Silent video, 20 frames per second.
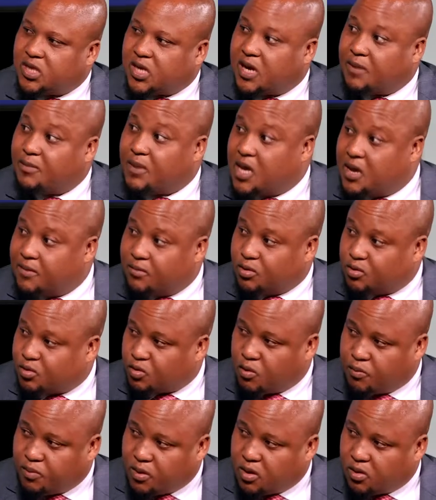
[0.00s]
I'm able to
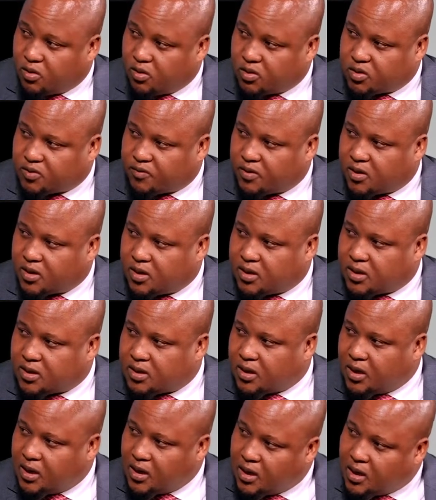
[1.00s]
open doors for others,
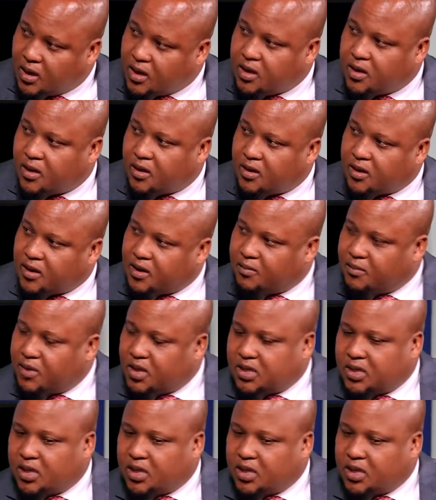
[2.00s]
it means